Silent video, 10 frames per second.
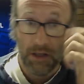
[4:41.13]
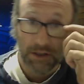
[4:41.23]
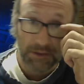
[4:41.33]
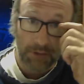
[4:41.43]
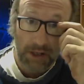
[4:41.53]

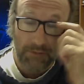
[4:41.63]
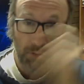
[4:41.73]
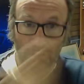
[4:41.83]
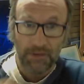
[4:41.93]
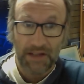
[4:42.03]
So we're going to have a
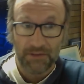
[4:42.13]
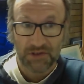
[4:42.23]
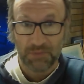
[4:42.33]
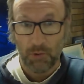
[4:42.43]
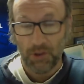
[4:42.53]
look at that
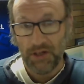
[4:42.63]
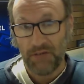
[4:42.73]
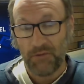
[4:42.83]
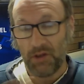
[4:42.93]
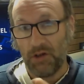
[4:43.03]
this morning.
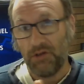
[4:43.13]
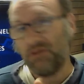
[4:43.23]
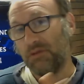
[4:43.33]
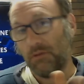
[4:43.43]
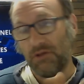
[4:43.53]
Now, for
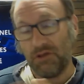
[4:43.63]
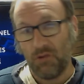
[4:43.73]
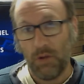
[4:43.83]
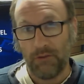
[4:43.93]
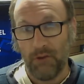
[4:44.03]
those, or just
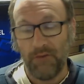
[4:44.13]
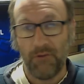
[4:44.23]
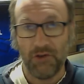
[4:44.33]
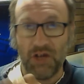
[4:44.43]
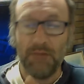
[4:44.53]
quick
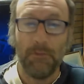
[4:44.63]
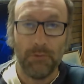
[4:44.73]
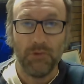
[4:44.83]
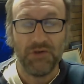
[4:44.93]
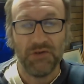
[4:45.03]
refresh,
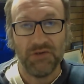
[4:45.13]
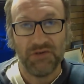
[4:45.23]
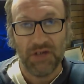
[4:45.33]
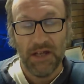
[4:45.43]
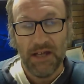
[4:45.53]

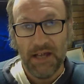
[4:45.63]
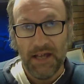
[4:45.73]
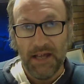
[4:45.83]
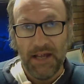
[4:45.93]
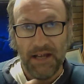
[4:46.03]
Mubuntu's
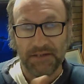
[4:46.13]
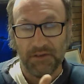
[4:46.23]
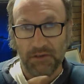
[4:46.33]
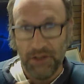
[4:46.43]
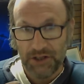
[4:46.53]
is a
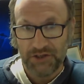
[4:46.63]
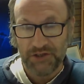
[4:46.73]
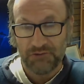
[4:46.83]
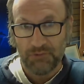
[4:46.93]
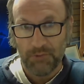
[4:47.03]
Linux
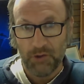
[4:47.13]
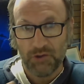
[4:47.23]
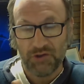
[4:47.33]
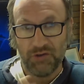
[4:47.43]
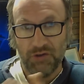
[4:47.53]

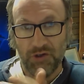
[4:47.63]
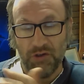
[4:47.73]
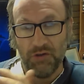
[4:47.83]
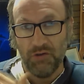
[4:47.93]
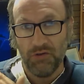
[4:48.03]
distribution
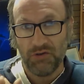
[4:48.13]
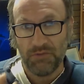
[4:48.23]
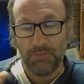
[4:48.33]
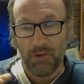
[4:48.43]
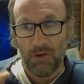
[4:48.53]

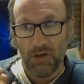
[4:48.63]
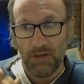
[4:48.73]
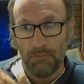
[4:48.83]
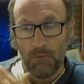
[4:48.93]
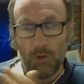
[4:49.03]
used by
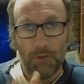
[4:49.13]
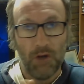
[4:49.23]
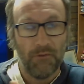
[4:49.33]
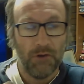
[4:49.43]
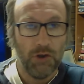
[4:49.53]
a mob
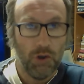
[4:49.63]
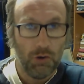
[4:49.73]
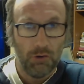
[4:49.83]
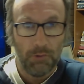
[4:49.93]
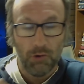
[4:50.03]
over in
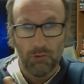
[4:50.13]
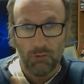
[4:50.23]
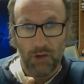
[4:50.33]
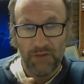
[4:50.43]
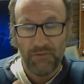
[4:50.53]
Europe
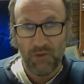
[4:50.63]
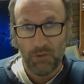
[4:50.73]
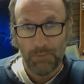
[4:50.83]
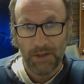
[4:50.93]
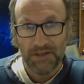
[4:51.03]
who
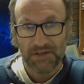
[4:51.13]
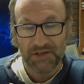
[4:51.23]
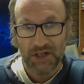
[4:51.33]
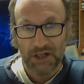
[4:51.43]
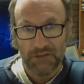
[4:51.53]
refurb
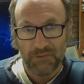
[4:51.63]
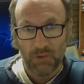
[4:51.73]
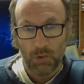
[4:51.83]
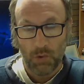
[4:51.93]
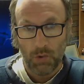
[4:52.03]
PCs
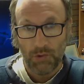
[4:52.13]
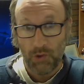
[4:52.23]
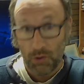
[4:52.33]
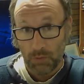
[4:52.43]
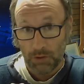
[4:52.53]
for
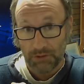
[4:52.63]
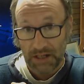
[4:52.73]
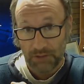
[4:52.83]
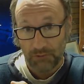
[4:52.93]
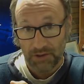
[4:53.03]
third world
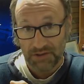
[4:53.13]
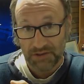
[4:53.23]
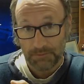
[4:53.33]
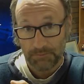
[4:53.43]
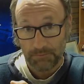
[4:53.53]

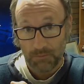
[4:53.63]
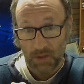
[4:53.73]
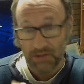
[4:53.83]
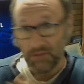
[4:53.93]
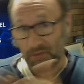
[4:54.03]
countries
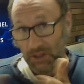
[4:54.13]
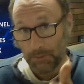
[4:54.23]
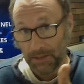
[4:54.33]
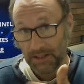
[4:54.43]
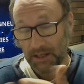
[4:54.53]
and
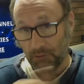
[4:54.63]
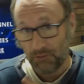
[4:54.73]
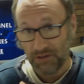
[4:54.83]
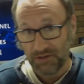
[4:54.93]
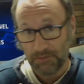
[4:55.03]
developing
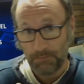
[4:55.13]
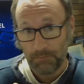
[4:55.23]
countries.